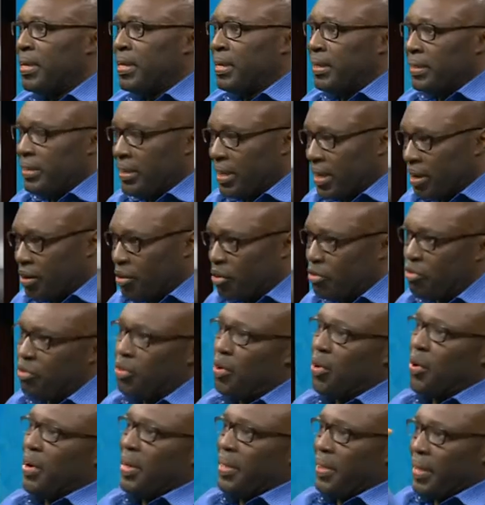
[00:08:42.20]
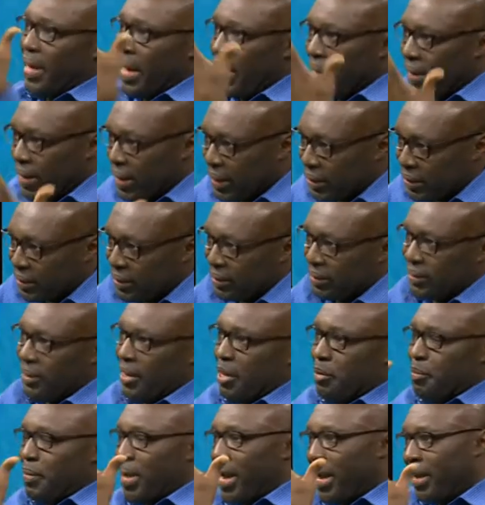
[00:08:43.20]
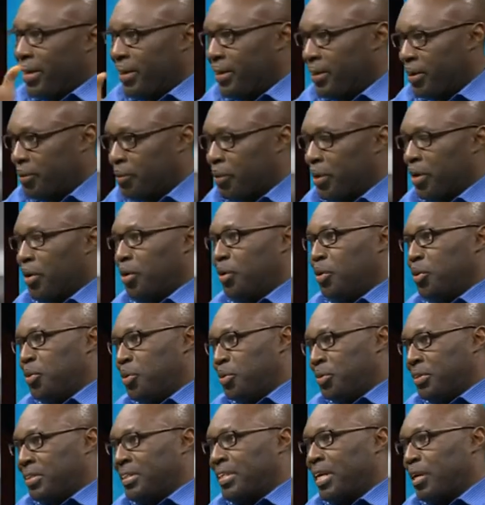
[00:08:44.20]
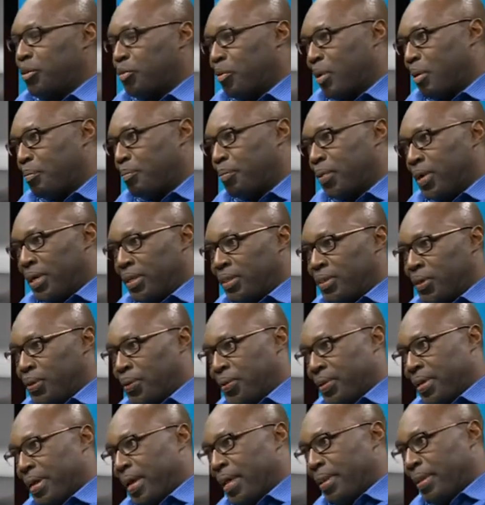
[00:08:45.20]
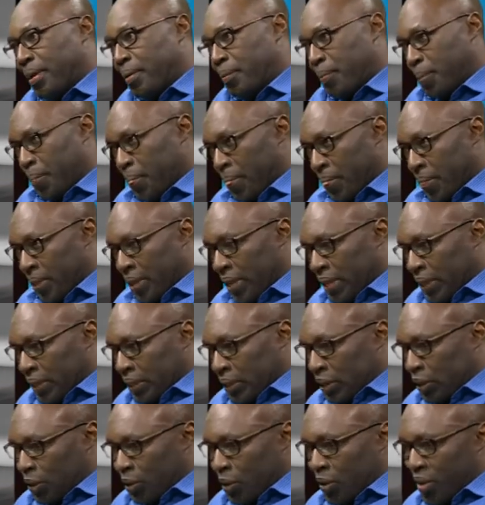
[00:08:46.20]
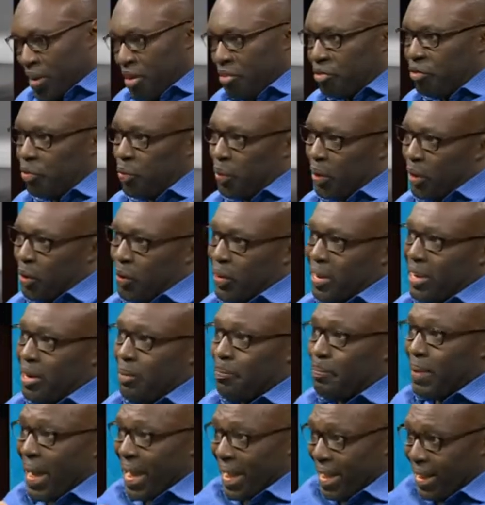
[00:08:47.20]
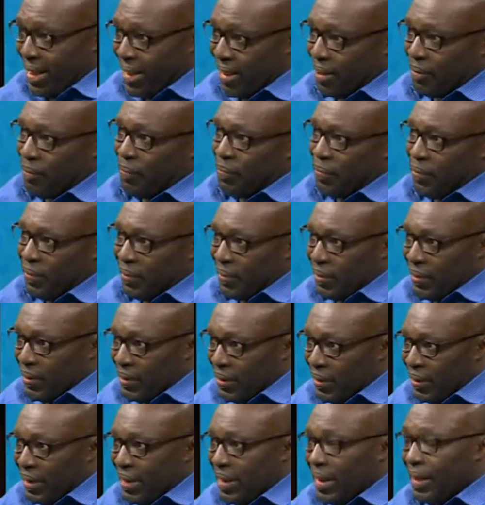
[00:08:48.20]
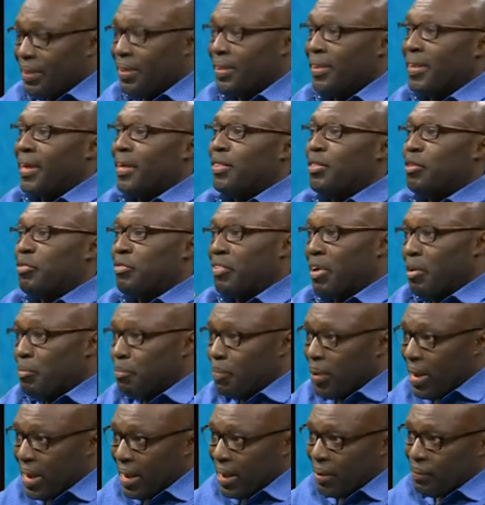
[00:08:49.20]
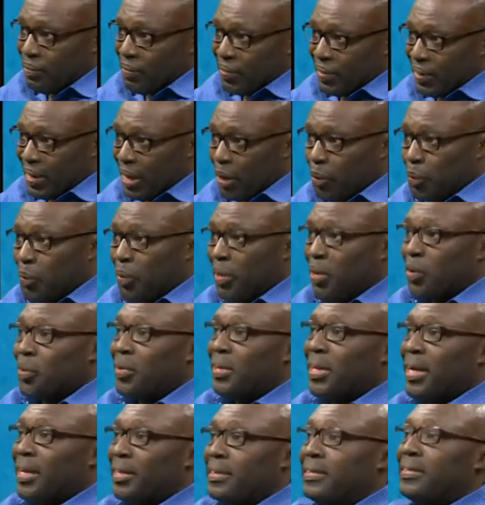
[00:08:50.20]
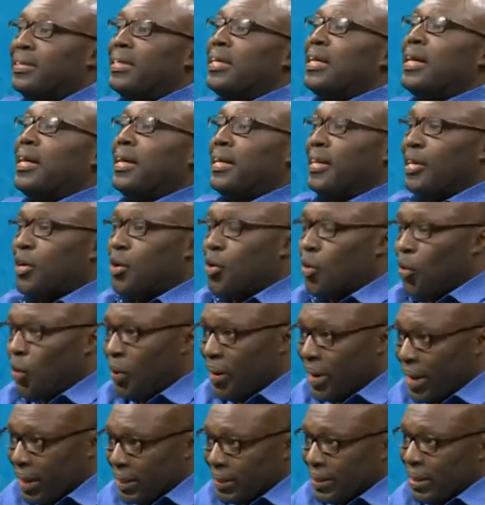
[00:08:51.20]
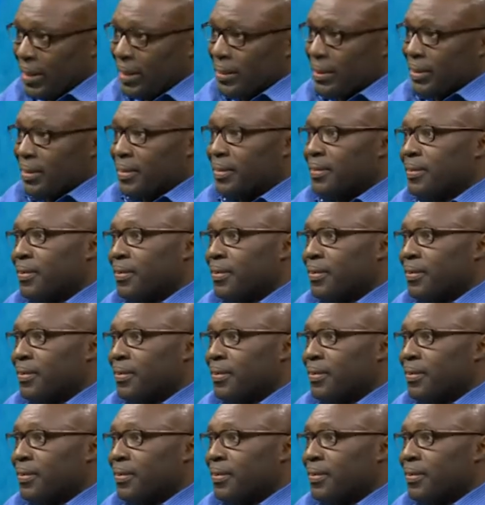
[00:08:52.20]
J. Kofo and others, Liman, they were all used at one point or the other. So if we're looking back at the death of empire, and we're looking at decolonization